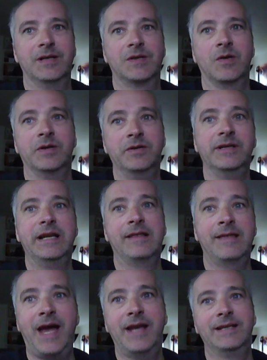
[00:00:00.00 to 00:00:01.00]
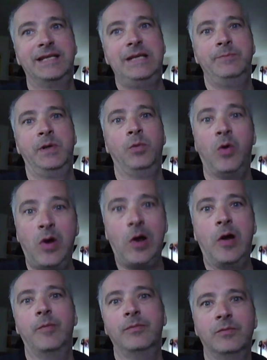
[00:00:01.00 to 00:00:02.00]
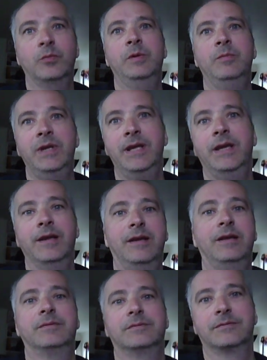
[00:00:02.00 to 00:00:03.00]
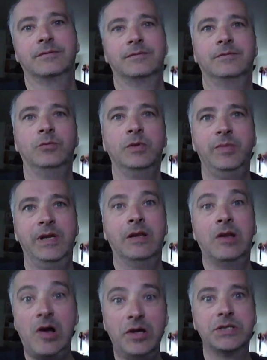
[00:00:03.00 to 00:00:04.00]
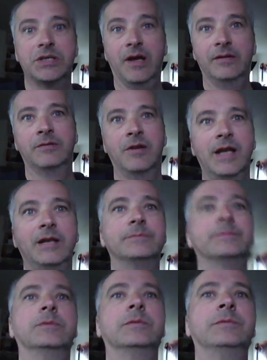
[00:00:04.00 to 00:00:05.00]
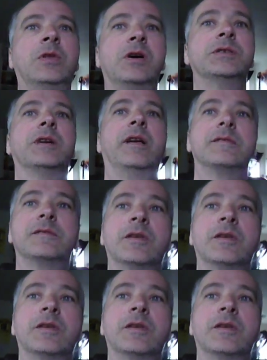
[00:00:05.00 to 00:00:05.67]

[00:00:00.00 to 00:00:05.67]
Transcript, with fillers: So underneath that to keep me warm would be a would be a long john, right? Long john.